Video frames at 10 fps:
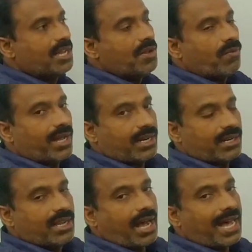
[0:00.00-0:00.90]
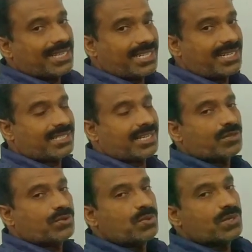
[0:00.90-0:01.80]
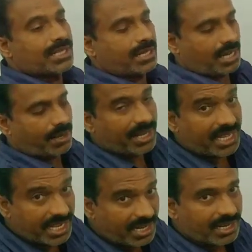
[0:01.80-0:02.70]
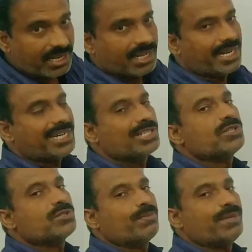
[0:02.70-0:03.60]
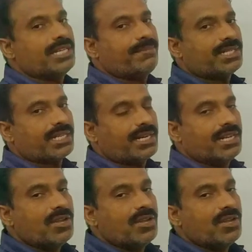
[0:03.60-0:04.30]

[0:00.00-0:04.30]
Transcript: When assets or goods are coming in, it is to be debited.